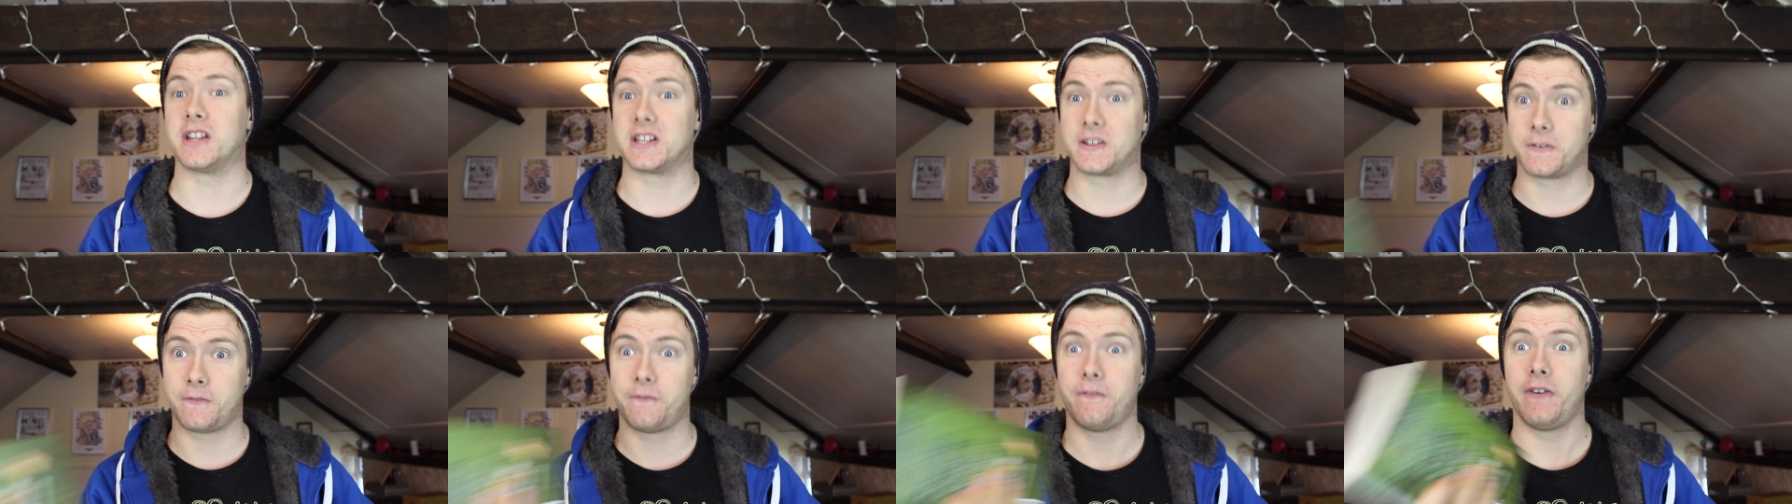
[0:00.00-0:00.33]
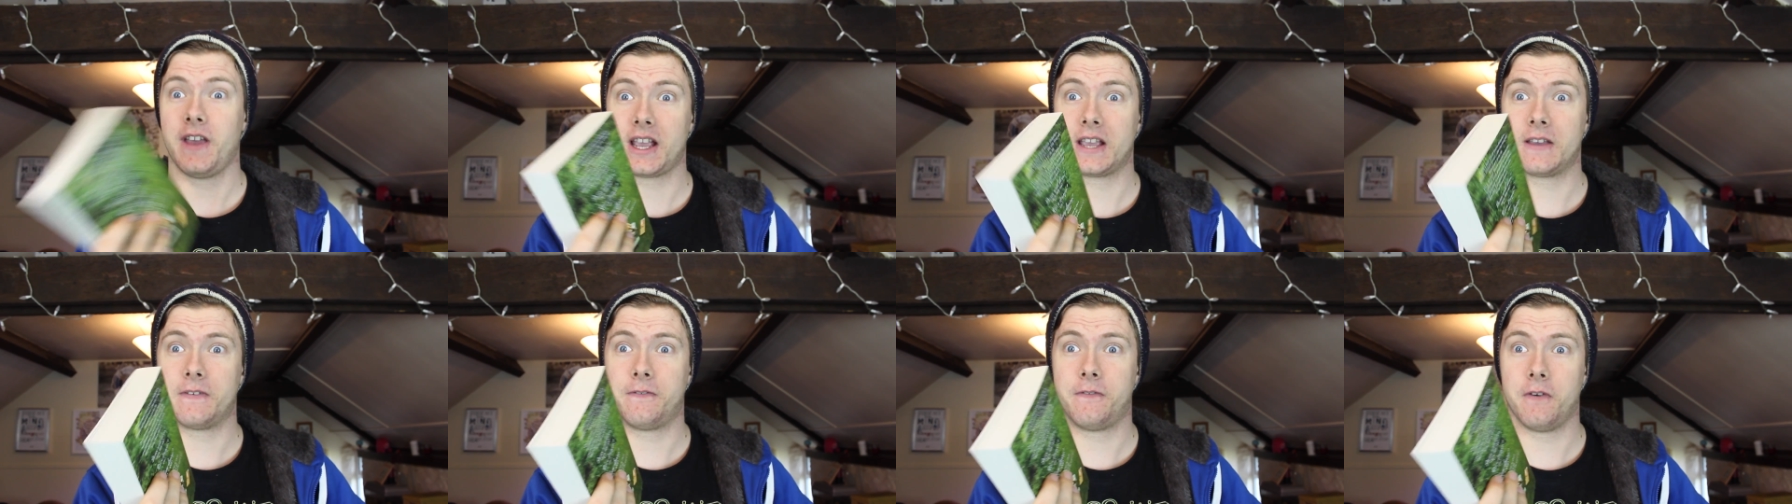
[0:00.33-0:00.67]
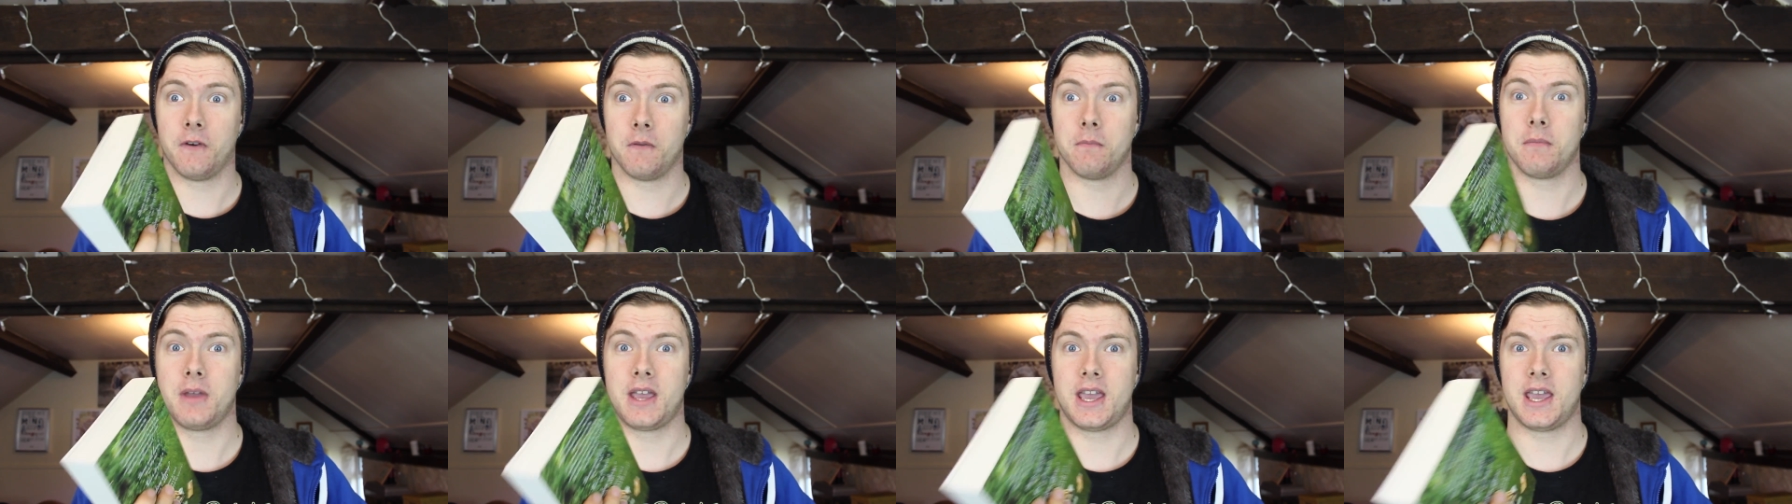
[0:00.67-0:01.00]
it's thick
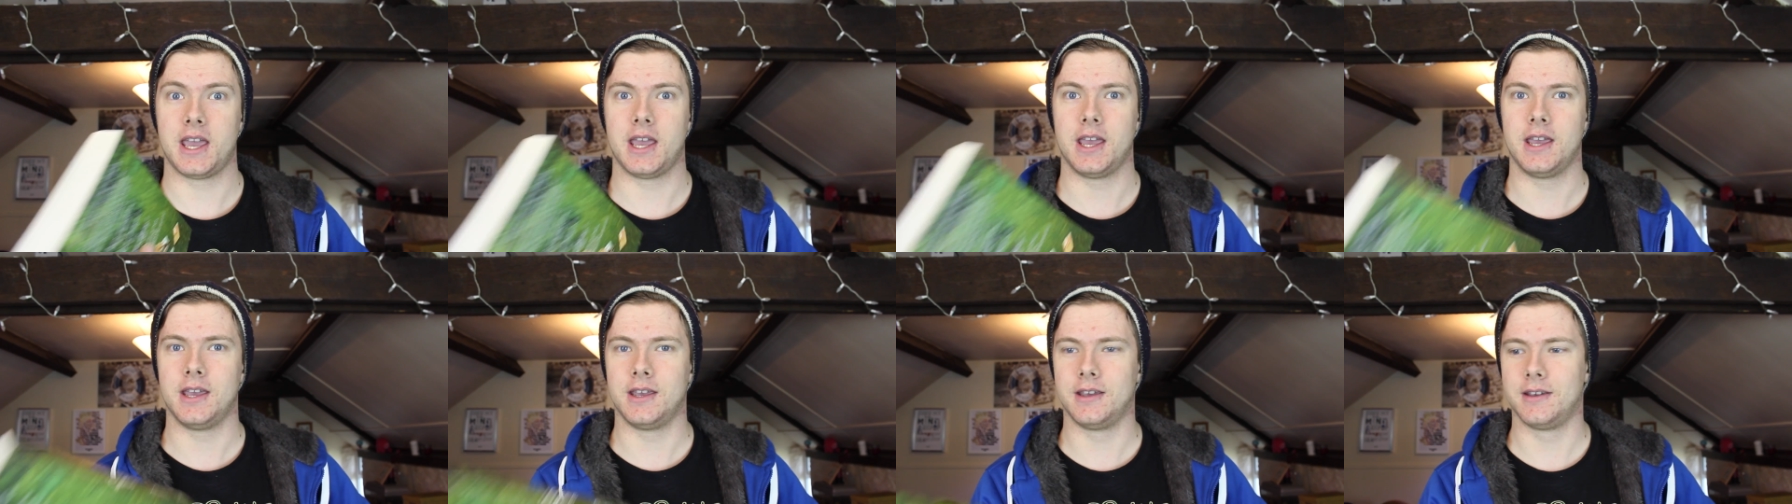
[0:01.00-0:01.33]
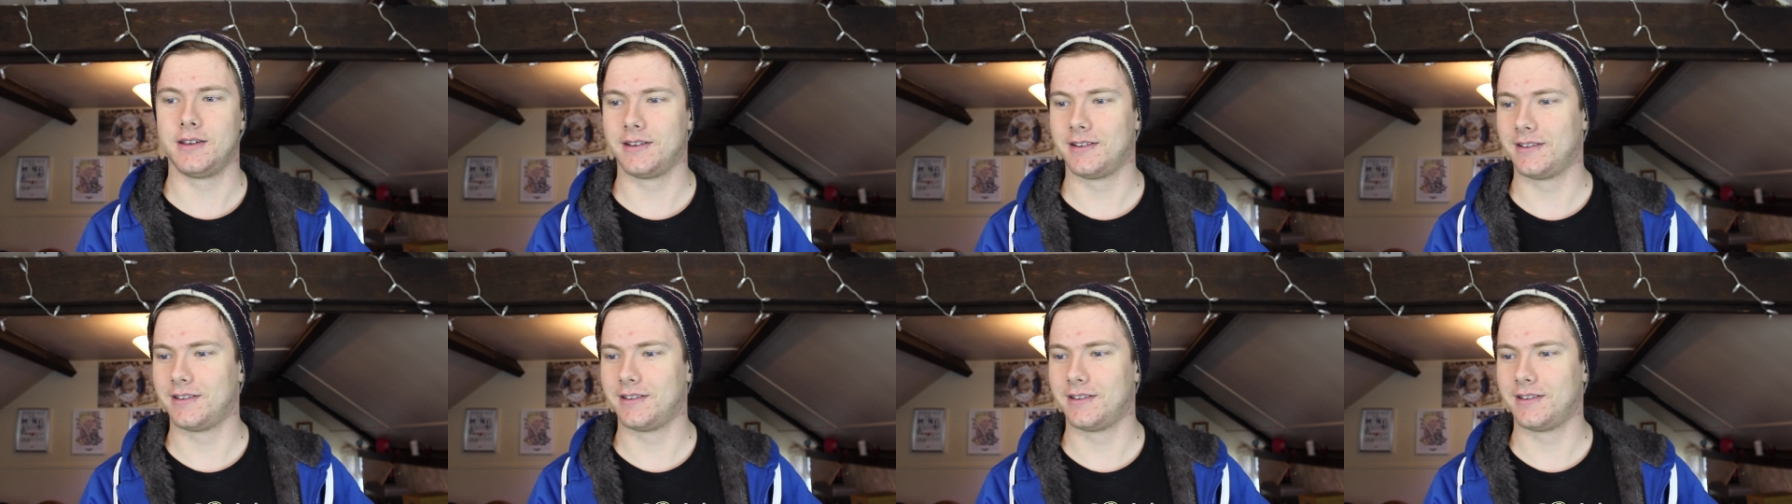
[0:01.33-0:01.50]
for me.